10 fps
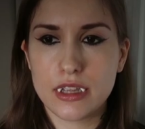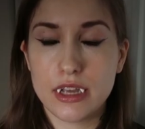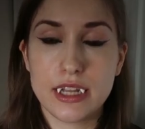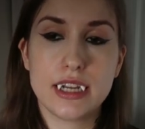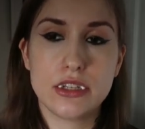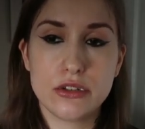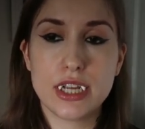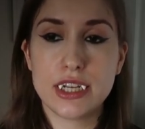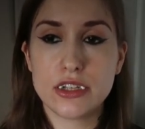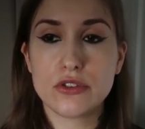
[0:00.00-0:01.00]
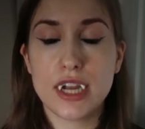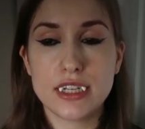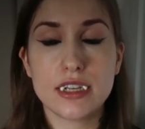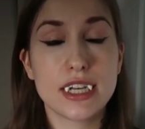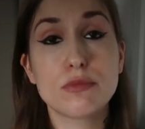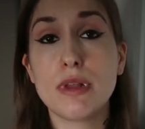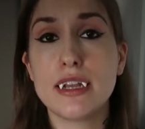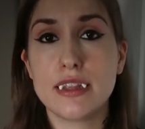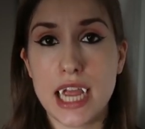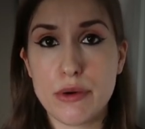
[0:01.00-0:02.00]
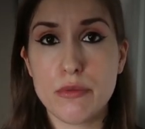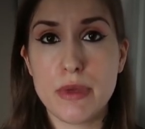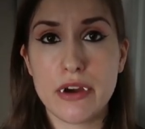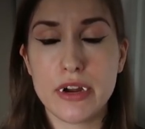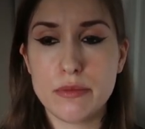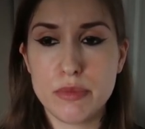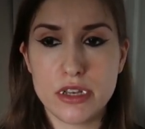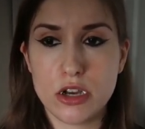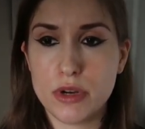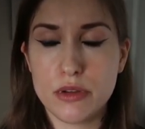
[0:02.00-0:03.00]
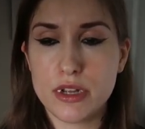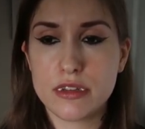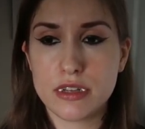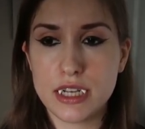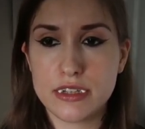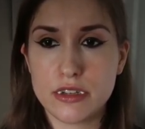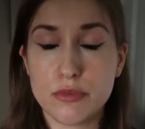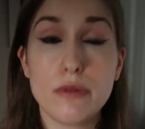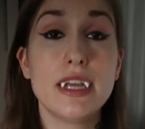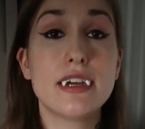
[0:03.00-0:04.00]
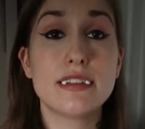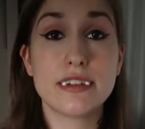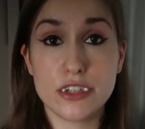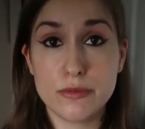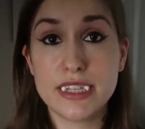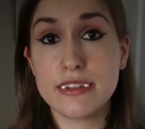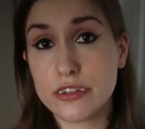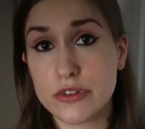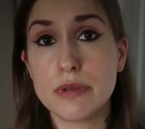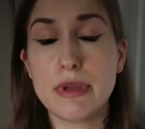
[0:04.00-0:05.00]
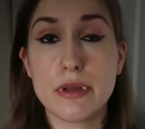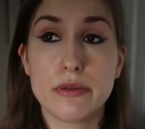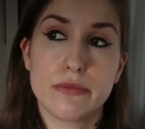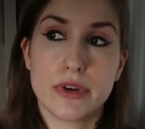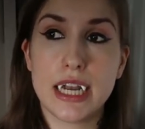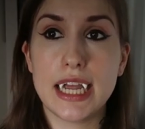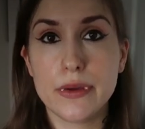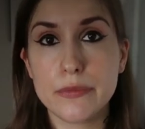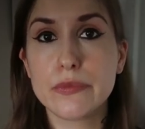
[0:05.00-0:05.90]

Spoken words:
Now, they did try to explain that they were married, but nobody wants to listen. Probably because they're too busy screaming, really.